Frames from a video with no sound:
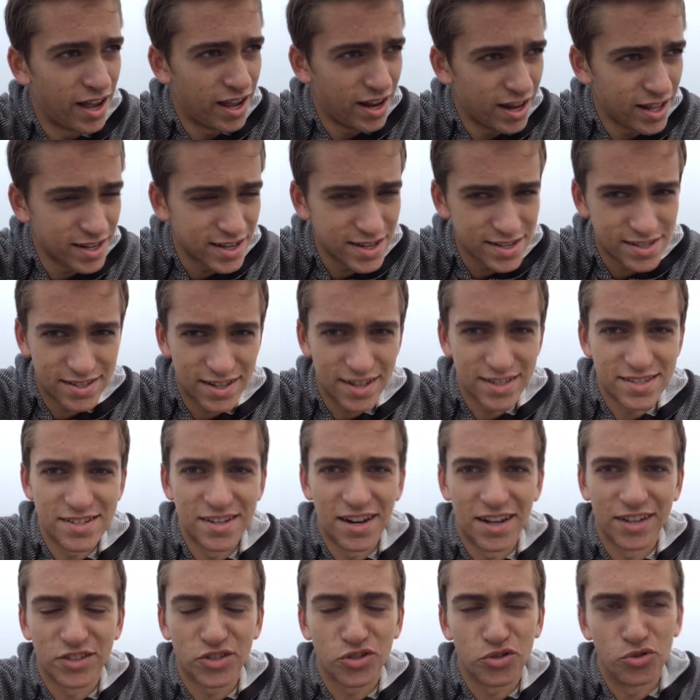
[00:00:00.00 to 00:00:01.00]
I guess that's
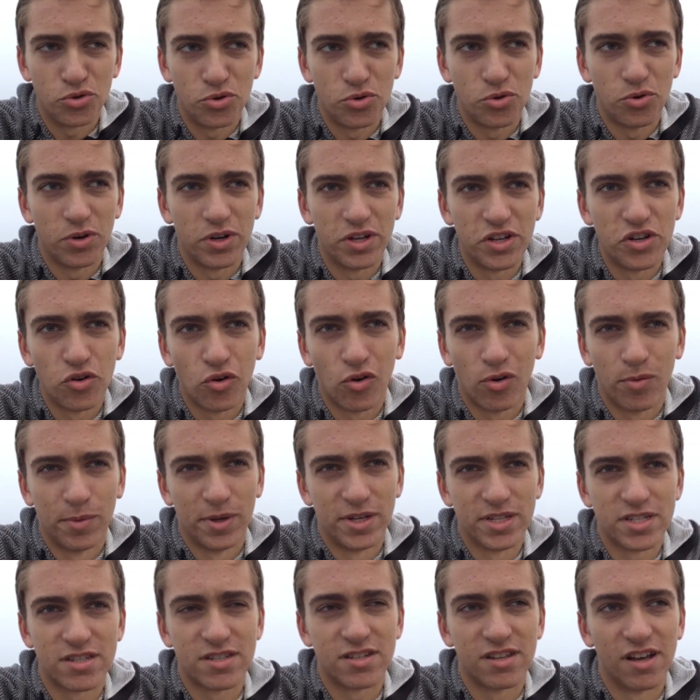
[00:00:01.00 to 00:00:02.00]
not too
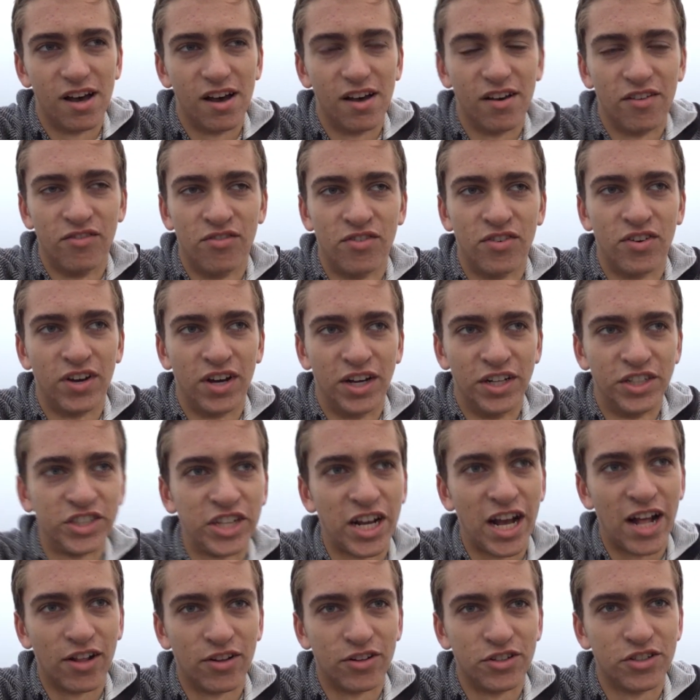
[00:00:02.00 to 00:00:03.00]
enormous of a
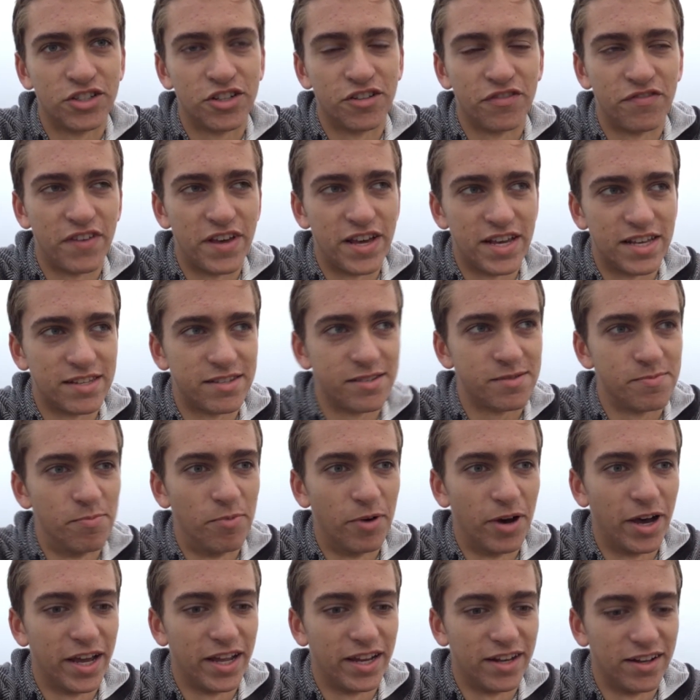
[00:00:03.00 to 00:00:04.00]
challenge to face,
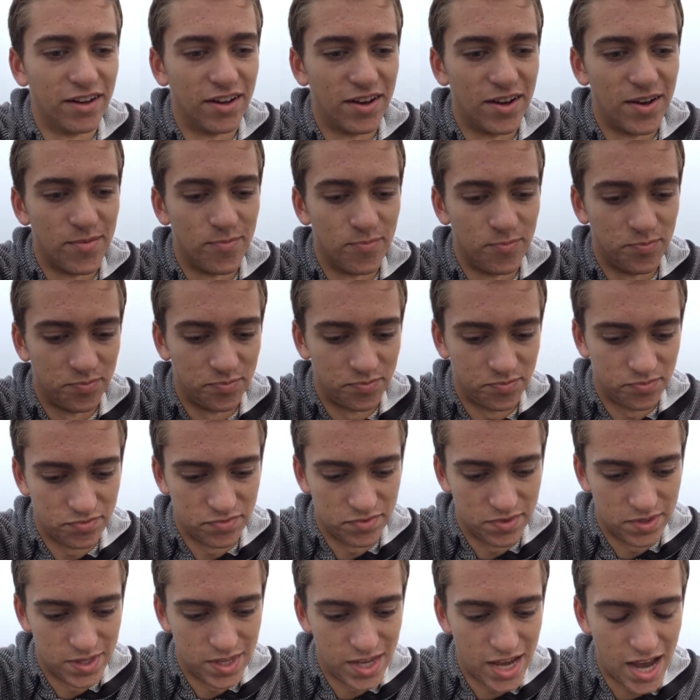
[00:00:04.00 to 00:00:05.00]
but
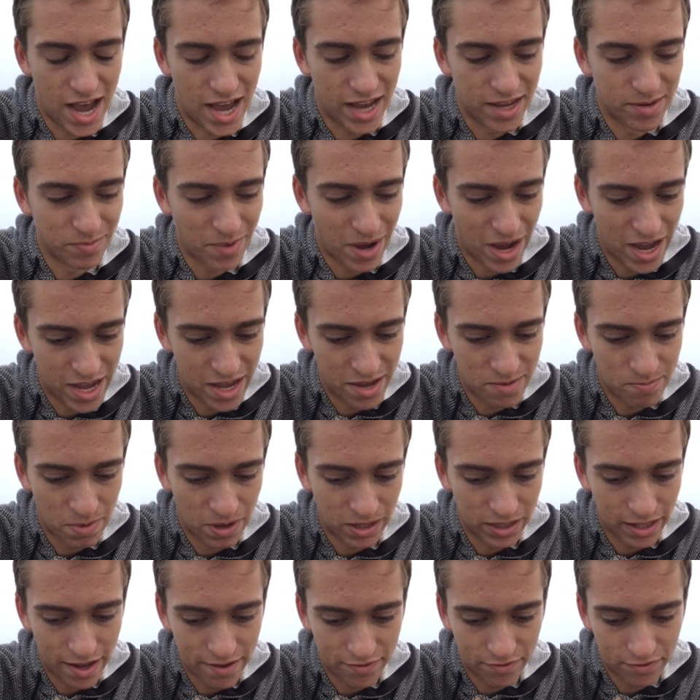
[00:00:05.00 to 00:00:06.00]
in my
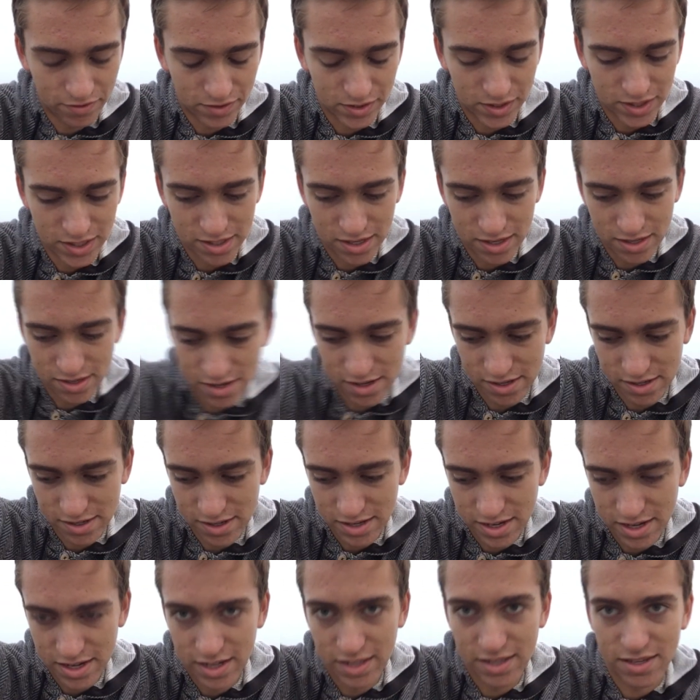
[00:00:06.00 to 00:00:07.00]
life of
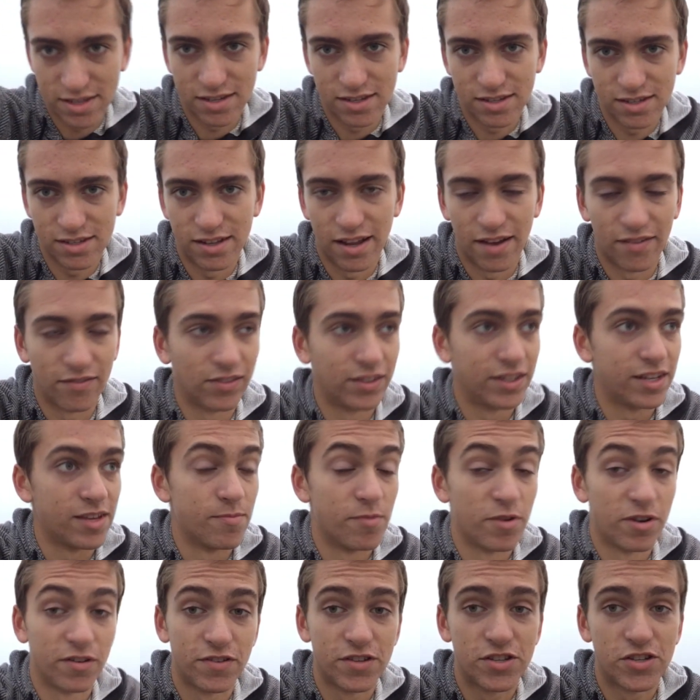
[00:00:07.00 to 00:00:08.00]
consistency, it's definitely a
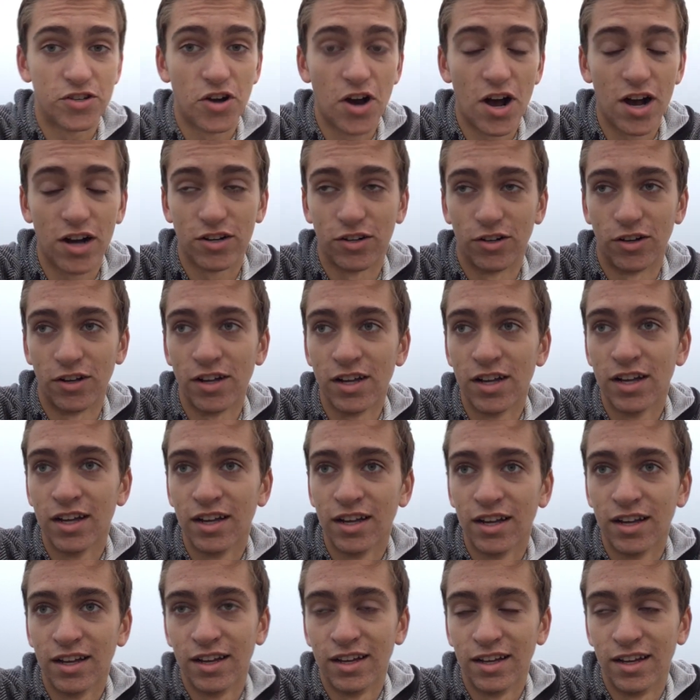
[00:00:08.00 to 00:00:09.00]
bit of a struggle.
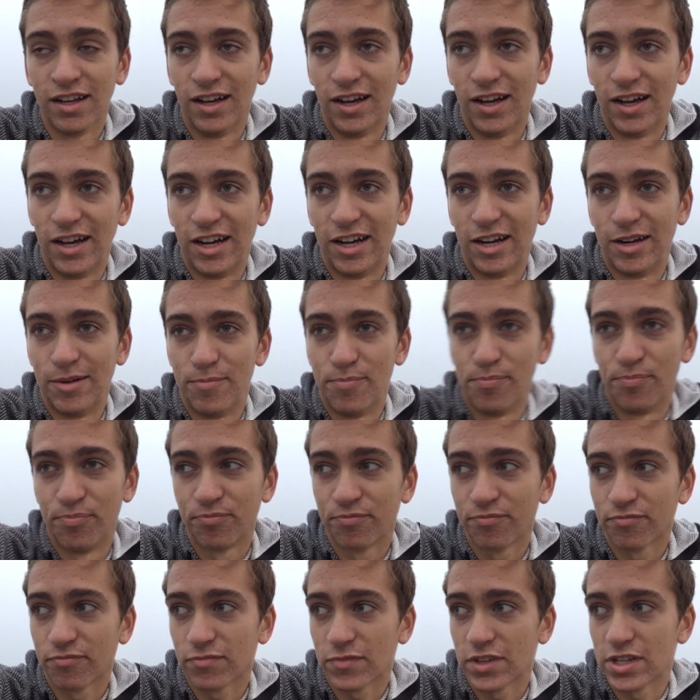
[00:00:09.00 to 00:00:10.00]

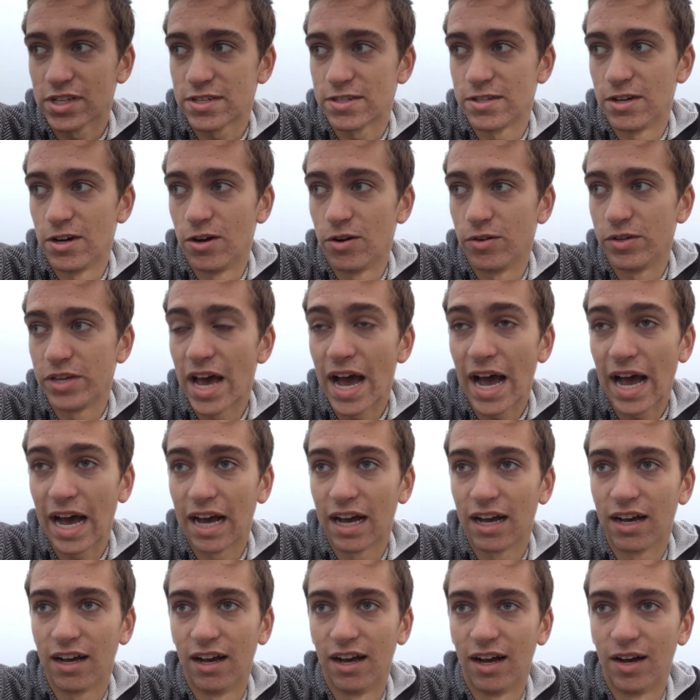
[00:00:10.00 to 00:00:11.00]
I'll
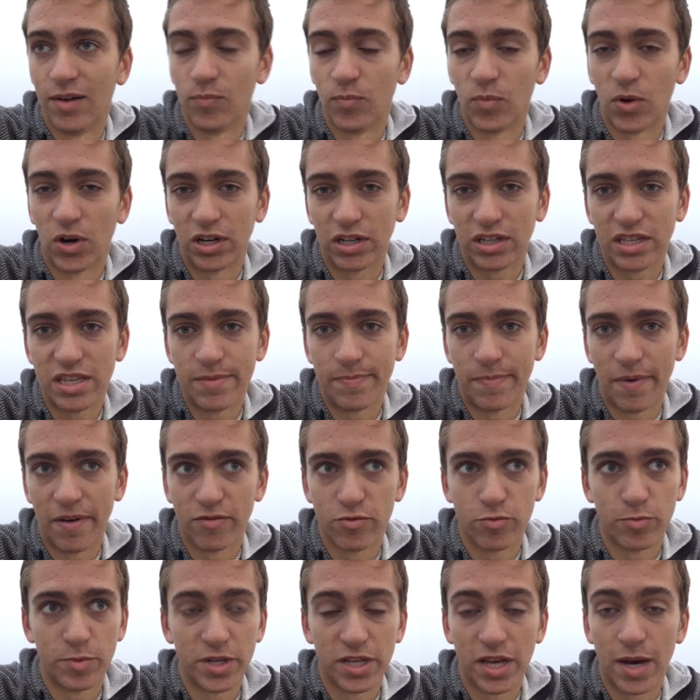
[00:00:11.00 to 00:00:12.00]
keep
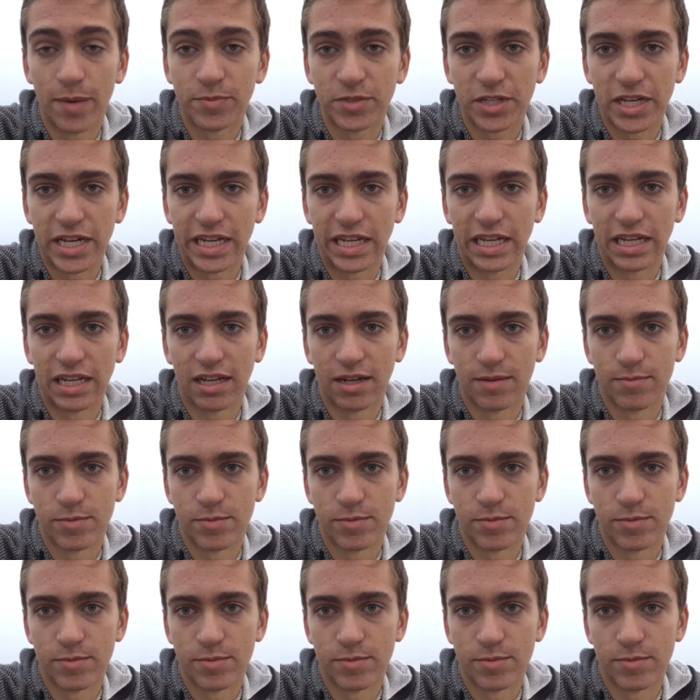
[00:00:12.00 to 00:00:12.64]
everybody updated.